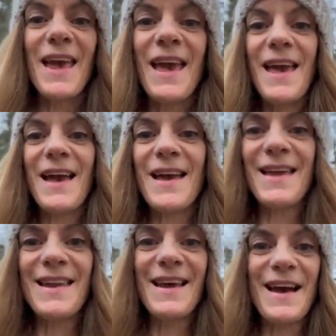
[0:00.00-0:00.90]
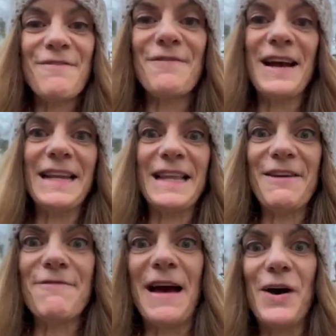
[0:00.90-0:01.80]
and I finally
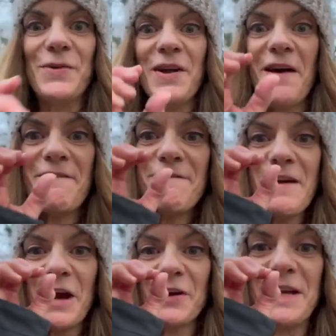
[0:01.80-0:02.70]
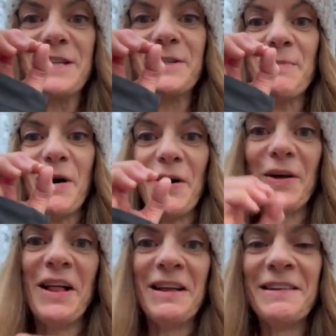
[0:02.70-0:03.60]
found a very
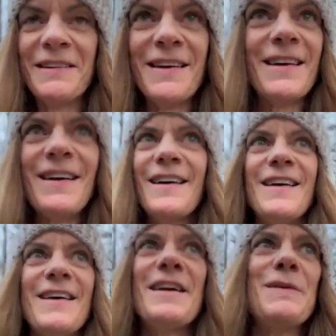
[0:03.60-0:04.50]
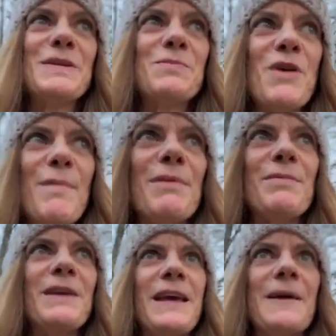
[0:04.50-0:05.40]
small, it was
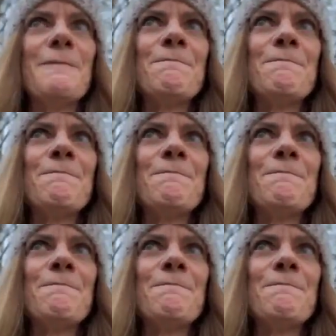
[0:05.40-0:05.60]
probably